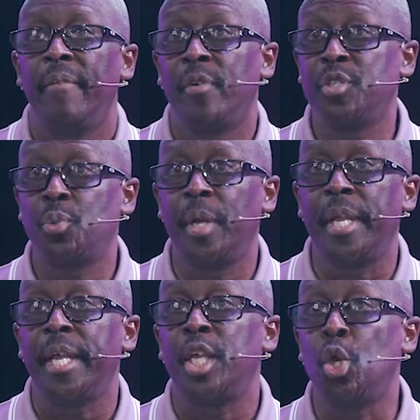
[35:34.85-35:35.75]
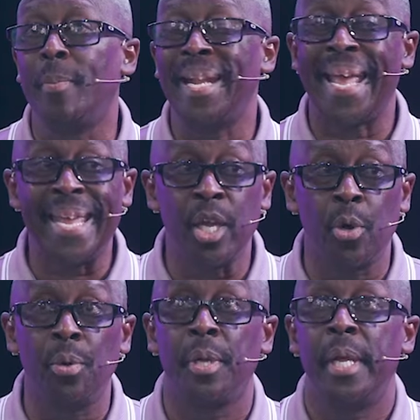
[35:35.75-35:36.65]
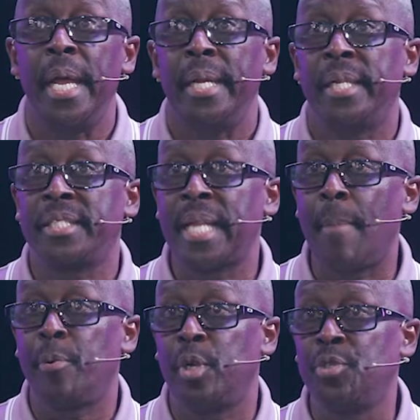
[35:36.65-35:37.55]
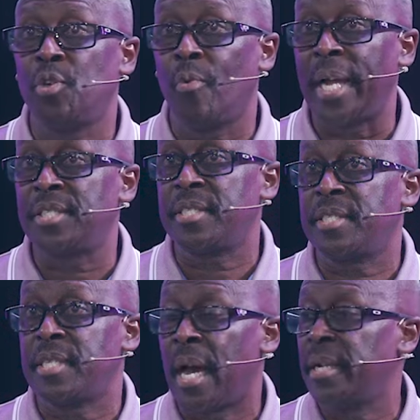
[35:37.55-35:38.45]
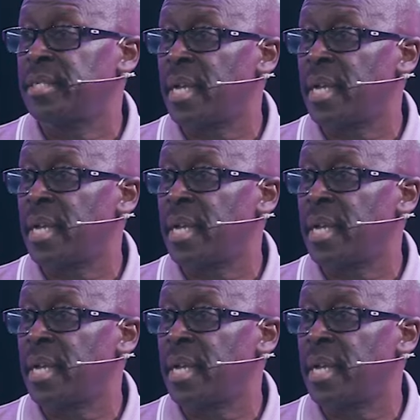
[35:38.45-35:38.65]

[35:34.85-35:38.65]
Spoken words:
Verse 20, human anger does not produce the righteousness God